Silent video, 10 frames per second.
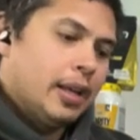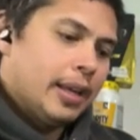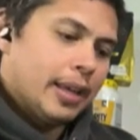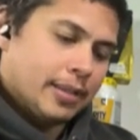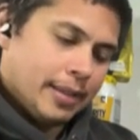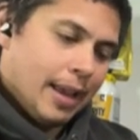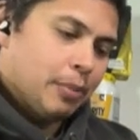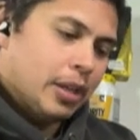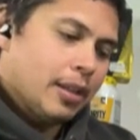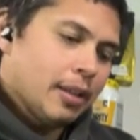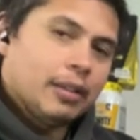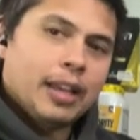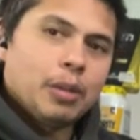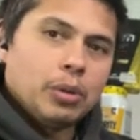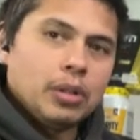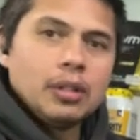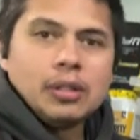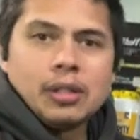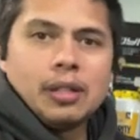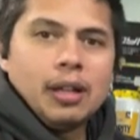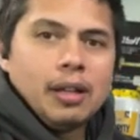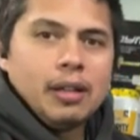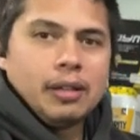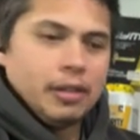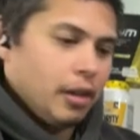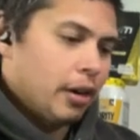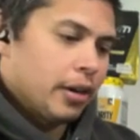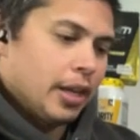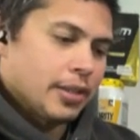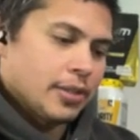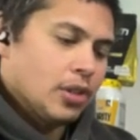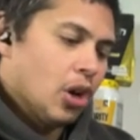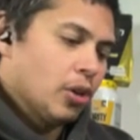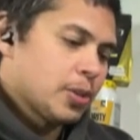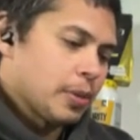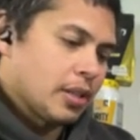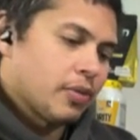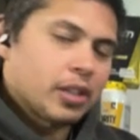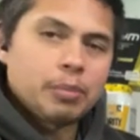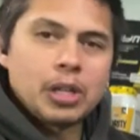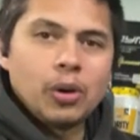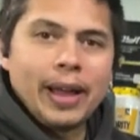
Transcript: Examining the label, there is no specific amino